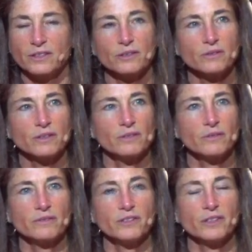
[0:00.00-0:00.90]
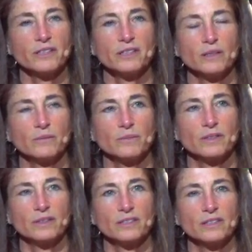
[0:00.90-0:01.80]
She went very deep.
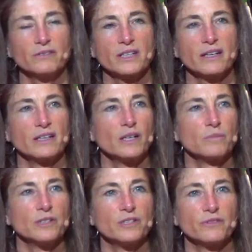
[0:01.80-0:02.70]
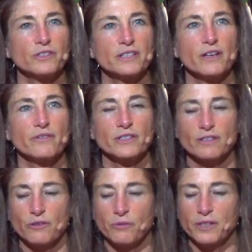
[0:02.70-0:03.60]
She even had an image of herself
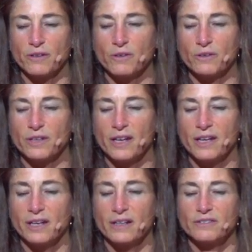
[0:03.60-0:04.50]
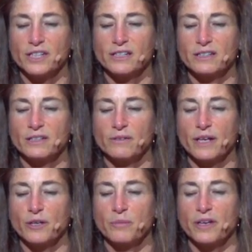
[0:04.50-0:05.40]
as a 3-year-old, kind of chasing
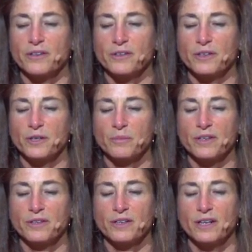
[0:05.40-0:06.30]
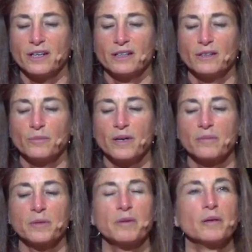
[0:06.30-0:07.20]
around her mother, and her mother, you know,
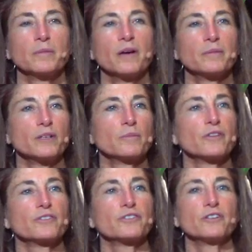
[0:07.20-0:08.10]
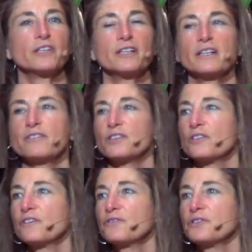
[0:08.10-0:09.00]
"Mommy, mommy, mommy," and her mother turning and giving
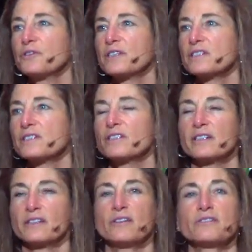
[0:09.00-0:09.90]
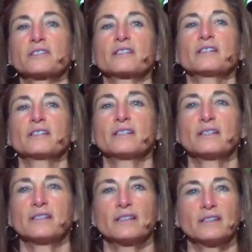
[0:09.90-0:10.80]
her a furious look, and all of a sudden,
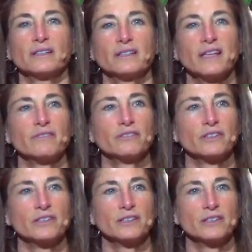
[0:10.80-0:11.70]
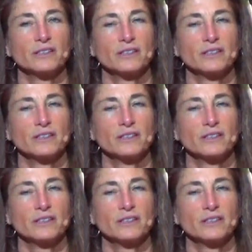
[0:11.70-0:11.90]
that feeling.